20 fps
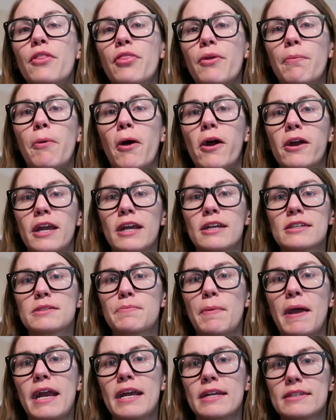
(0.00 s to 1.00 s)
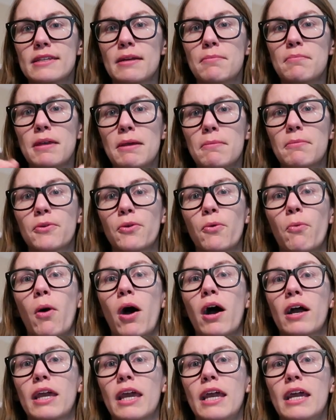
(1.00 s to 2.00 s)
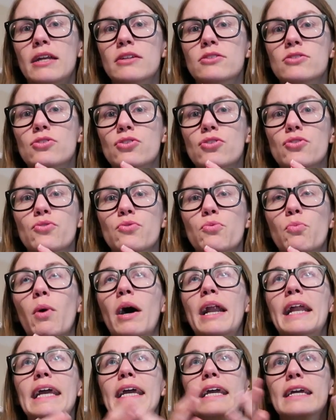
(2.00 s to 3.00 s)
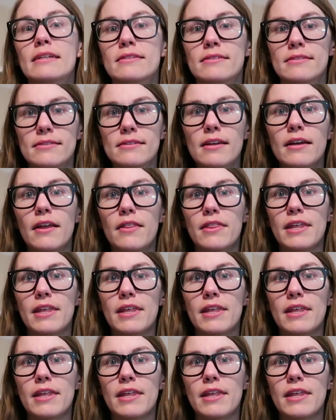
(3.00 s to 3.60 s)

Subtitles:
the parking space and be able to walk into what is